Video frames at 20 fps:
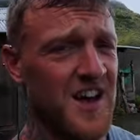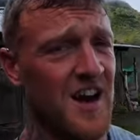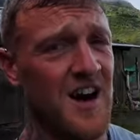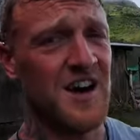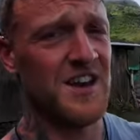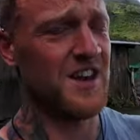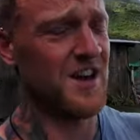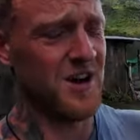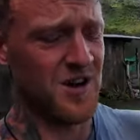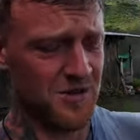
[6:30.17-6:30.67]

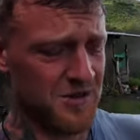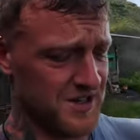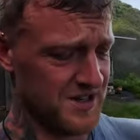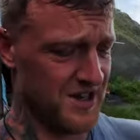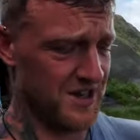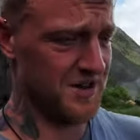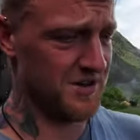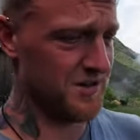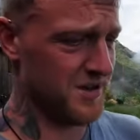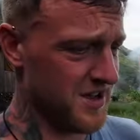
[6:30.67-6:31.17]
I know.
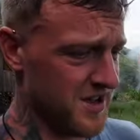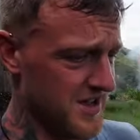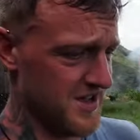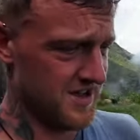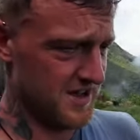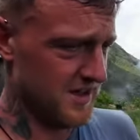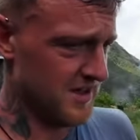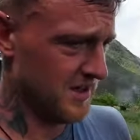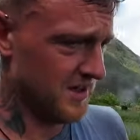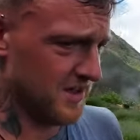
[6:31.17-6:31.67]

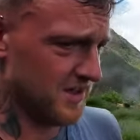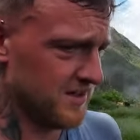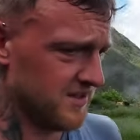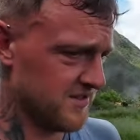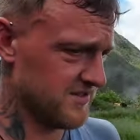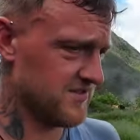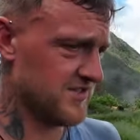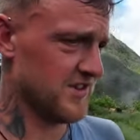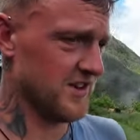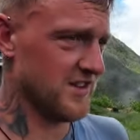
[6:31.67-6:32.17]

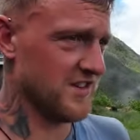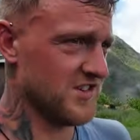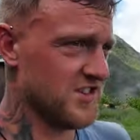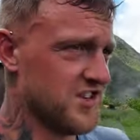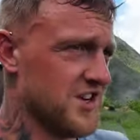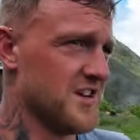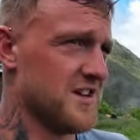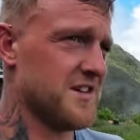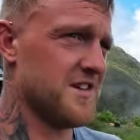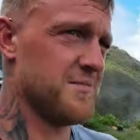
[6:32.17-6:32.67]
Shouldn't eat this
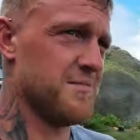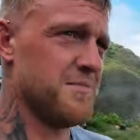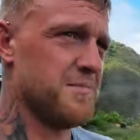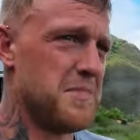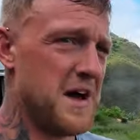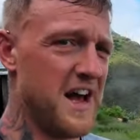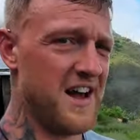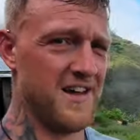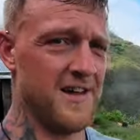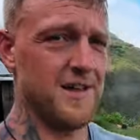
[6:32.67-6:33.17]
shit,
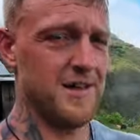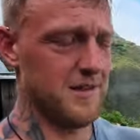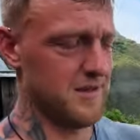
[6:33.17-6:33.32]
but